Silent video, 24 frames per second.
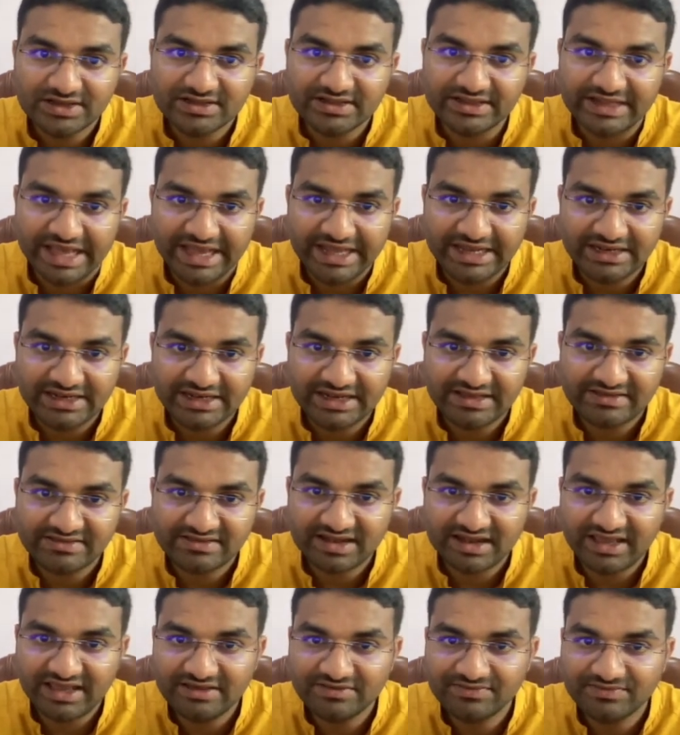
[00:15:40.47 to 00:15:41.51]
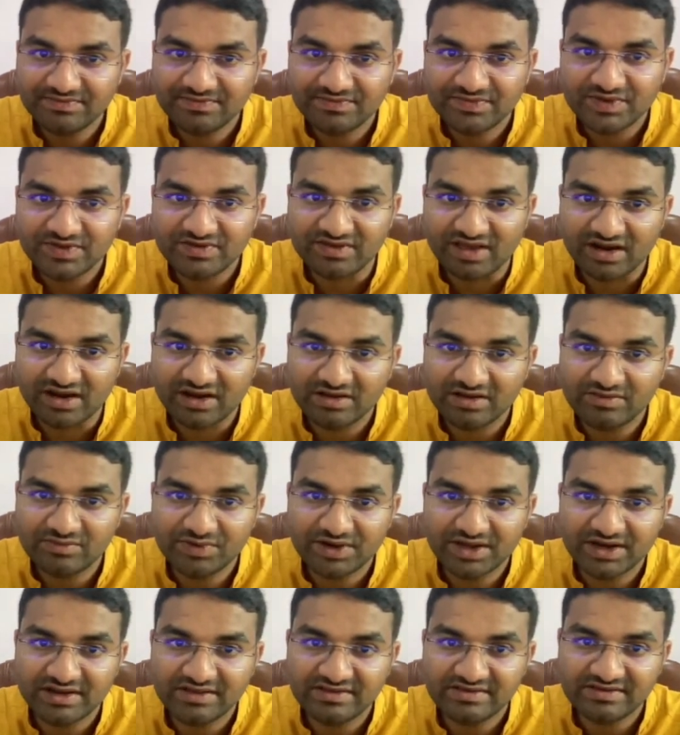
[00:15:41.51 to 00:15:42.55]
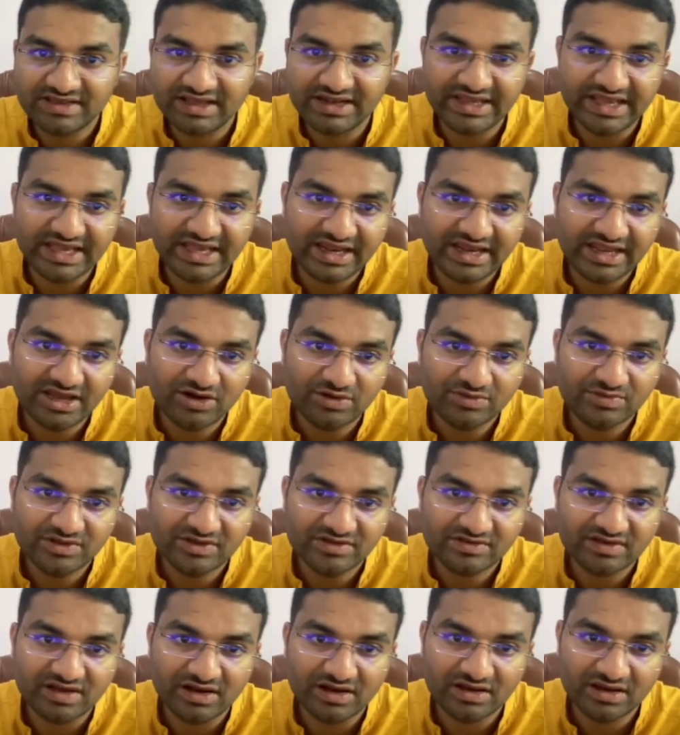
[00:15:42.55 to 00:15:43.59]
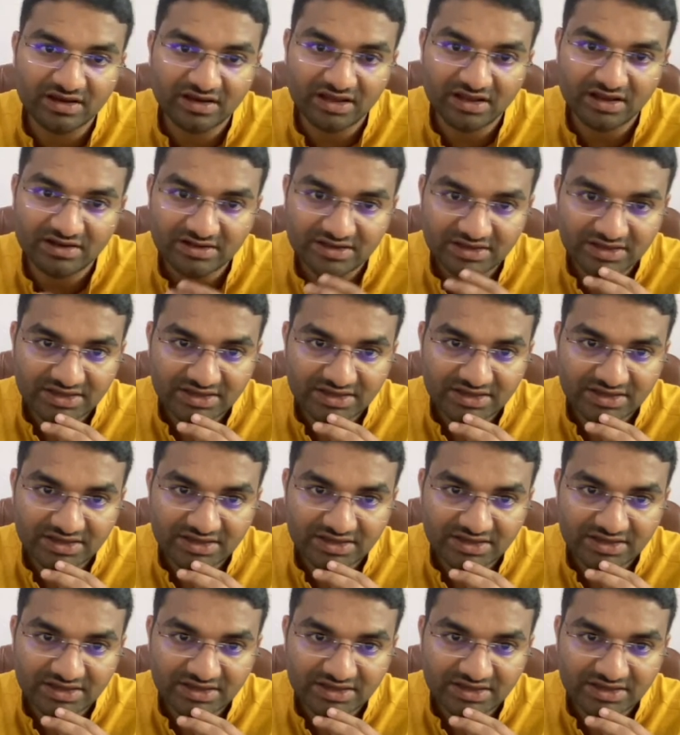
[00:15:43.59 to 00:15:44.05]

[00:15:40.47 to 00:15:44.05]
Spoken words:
Then nextly, circumference and area of the circle,